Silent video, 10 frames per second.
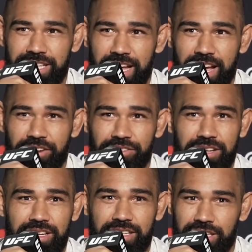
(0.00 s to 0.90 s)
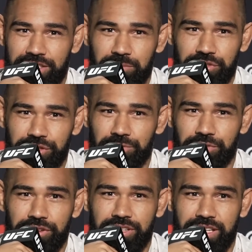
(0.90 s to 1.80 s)
town, got some good
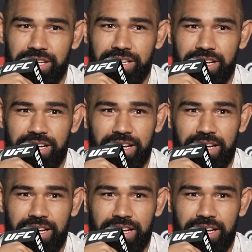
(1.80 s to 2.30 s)
work in,